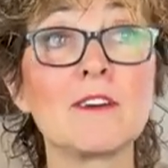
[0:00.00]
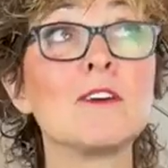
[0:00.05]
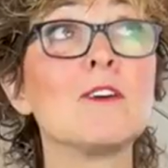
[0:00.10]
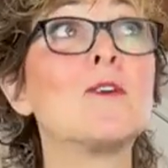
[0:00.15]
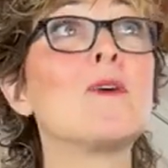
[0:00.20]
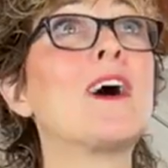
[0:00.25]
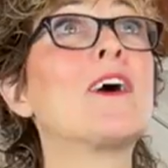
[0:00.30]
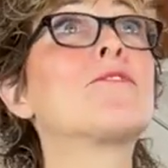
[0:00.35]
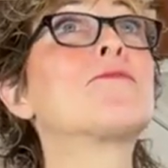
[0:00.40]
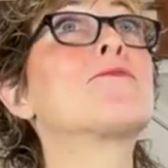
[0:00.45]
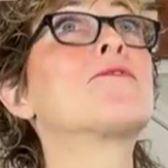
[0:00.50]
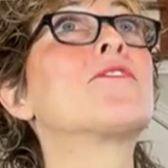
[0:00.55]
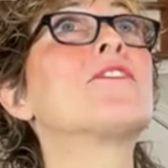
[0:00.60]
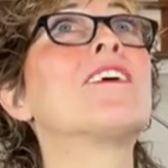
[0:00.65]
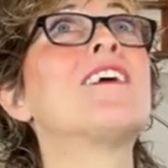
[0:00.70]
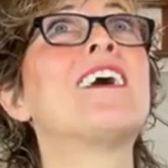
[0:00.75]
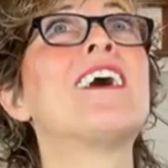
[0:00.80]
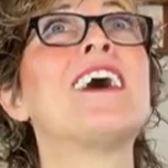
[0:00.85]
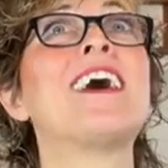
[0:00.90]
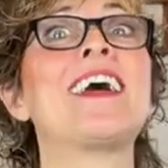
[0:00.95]
Go out for
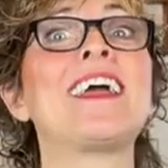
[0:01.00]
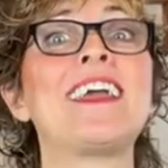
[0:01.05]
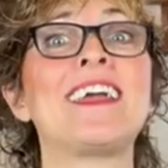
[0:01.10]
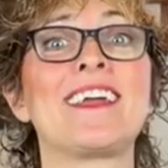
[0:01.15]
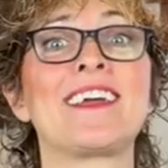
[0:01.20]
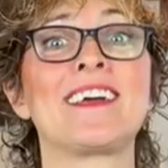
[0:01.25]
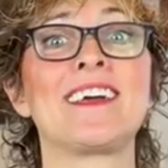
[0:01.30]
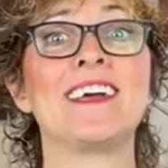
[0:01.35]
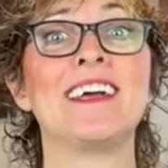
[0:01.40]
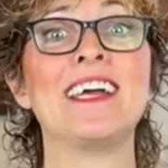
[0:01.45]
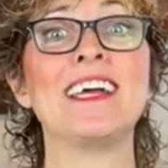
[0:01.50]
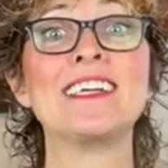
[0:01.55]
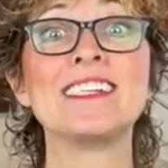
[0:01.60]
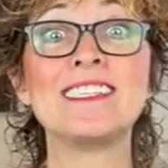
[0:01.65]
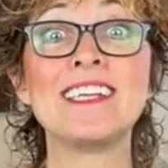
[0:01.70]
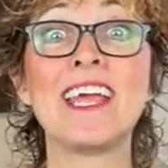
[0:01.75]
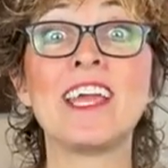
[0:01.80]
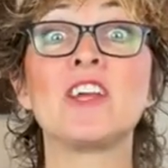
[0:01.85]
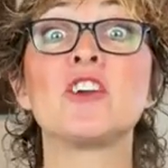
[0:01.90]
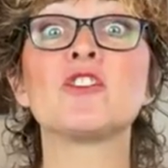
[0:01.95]
a hike.
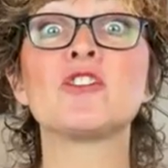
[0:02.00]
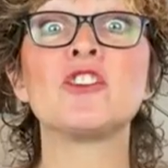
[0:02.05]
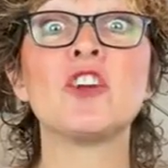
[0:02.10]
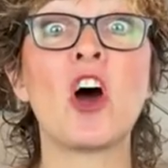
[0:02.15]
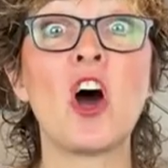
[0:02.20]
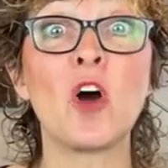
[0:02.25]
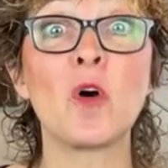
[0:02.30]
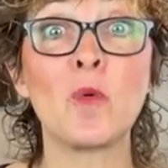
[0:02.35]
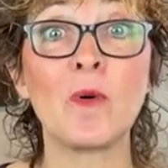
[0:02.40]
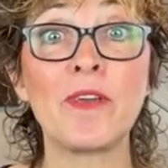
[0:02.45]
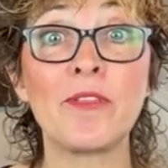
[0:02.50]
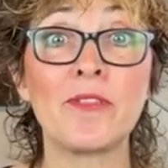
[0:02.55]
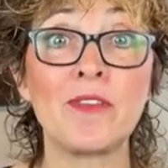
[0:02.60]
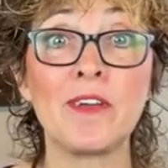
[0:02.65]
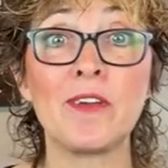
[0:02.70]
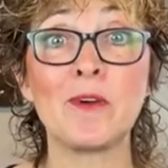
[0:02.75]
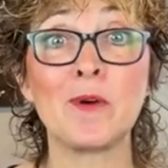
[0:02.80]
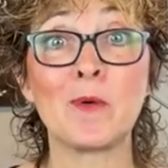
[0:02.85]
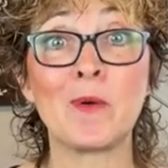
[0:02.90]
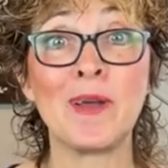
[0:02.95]
Take your dog with
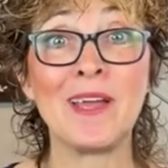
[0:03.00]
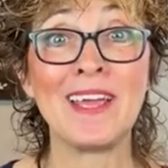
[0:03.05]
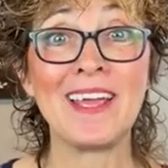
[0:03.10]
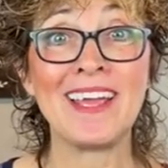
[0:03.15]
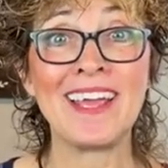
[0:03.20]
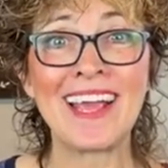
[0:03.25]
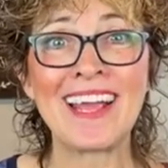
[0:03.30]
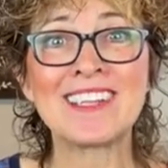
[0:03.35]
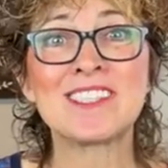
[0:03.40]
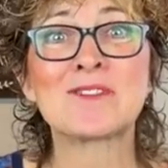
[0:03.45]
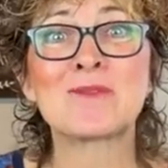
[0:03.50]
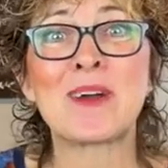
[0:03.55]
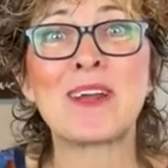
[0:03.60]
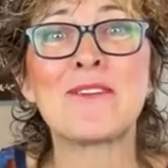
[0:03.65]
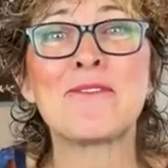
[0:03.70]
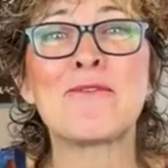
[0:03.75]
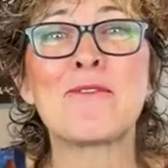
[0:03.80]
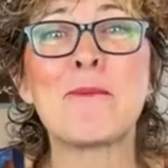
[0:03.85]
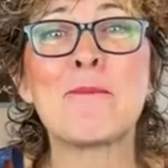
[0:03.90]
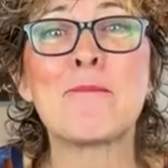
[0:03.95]
you. It's
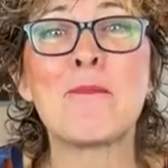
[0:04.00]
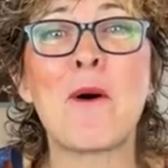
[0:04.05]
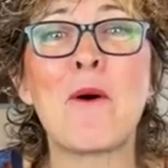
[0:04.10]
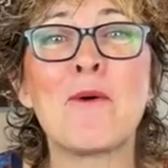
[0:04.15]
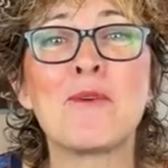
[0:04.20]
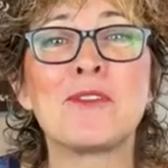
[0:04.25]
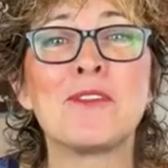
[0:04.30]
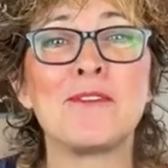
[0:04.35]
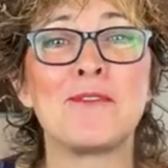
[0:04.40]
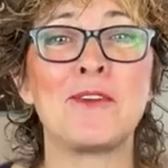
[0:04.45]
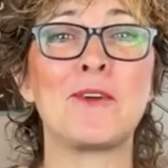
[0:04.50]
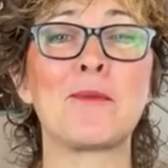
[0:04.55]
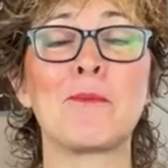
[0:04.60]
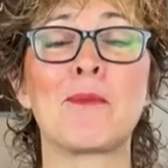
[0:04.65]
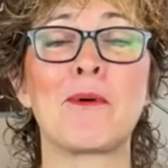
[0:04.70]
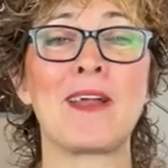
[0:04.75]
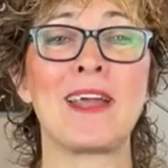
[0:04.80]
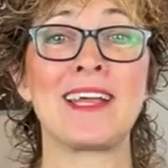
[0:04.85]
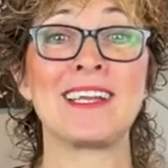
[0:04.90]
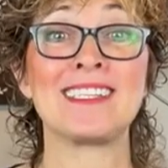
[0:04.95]
great for both of your
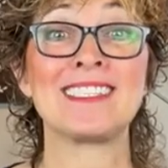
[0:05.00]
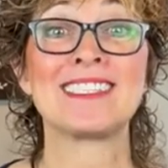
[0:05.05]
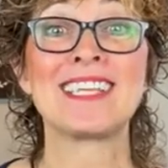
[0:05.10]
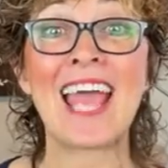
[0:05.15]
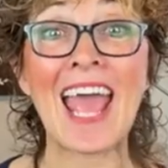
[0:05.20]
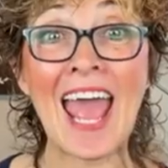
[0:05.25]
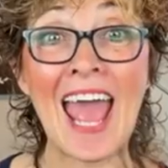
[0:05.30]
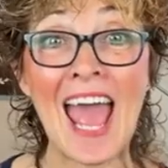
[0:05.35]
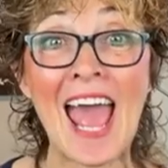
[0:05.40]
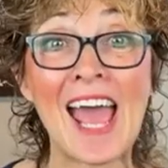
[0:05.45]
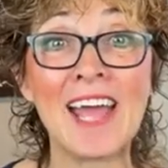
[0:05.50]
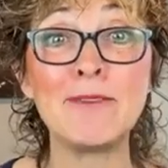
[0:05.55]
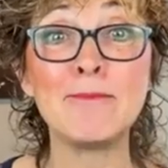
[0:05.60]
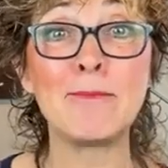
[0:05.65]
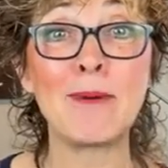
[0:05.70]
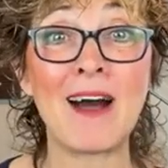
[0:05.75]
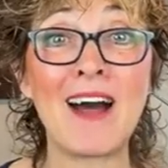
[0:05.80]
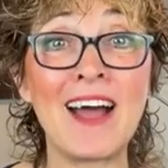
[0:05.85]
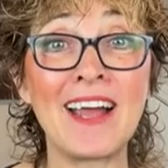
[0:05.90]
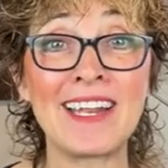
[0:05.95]
brains
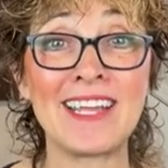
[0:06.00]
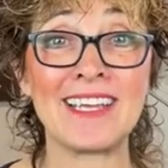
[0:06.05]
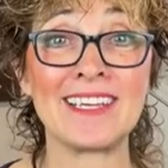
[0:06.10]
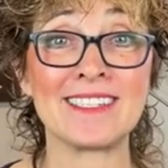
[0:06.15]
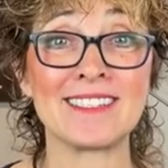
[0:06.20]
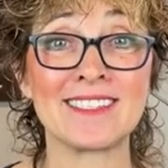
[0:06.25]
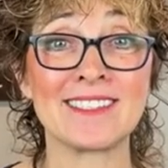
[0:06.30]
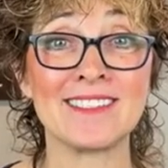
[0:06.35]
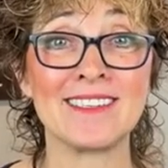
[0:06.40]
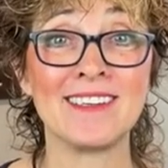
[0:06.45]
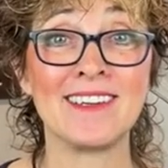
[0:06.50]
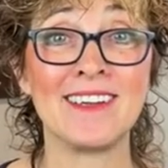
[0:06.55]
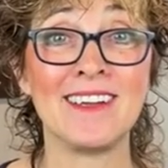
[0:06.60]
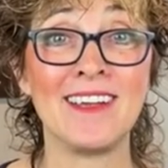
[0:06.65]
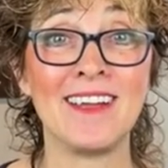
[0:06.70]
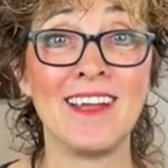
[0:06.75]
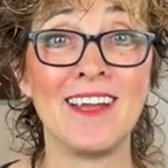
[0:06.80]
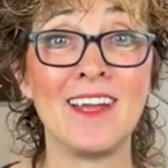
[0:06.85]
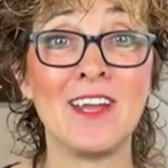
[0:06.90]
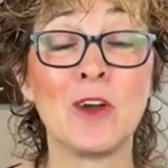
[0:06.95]
and bodies.
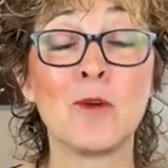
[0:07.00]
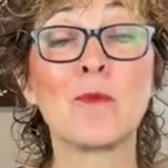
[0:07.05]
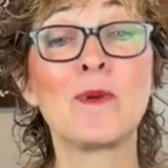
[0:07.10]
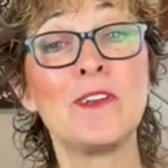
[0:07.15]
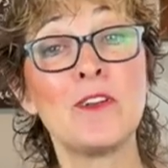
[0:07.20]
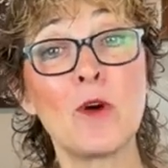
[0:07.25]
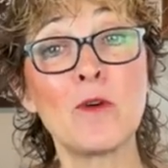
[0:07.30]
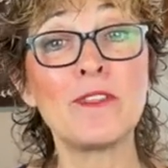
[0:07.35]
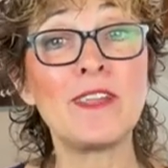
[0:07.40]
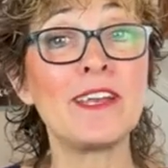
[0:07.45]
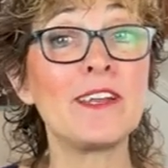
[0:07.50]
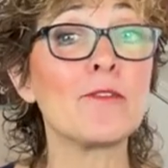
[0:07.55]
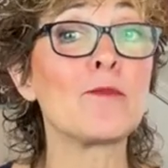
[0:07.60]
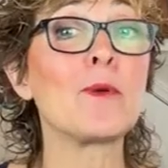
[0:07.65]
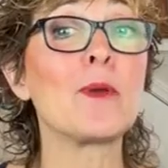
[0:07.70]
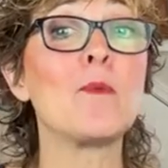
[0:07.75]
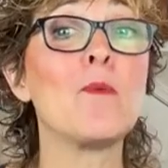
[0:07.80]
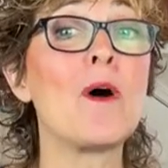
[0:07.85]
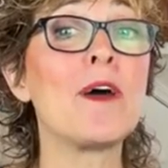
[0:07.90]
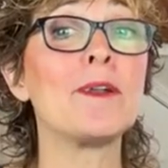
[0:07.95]
We know that if
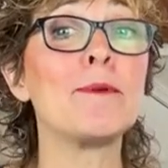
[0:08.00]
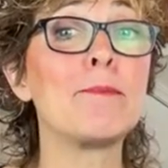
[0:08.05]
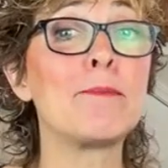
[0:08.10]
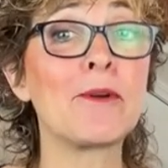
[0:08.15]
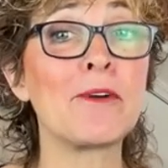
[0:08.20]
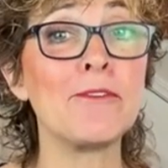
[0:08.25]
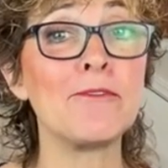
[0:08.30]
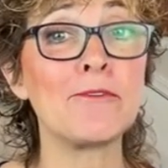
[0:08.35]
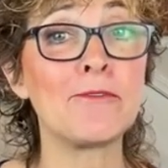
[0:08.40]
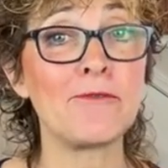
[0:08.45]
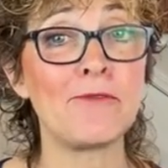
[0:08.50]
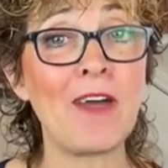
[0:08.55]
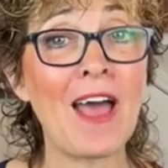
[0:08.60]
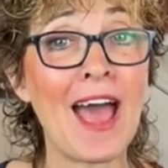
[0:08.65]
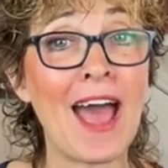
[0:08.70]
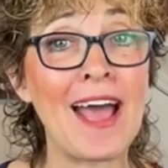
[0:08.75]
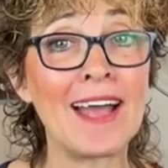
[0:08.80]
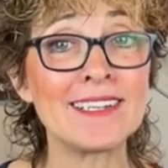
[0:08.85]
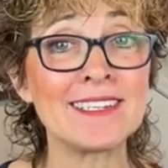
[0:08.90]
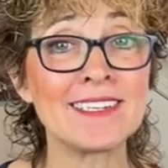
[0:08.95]
we want to burn
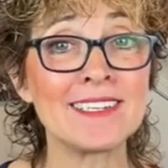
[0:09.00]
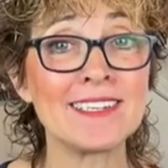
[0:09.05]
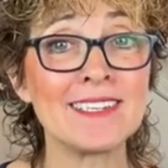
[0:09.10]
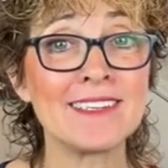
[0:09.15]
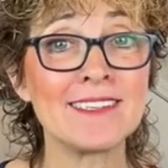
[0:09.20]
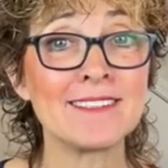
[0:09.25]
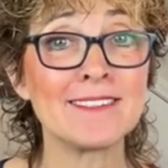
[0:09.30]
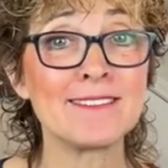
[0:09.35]
fat,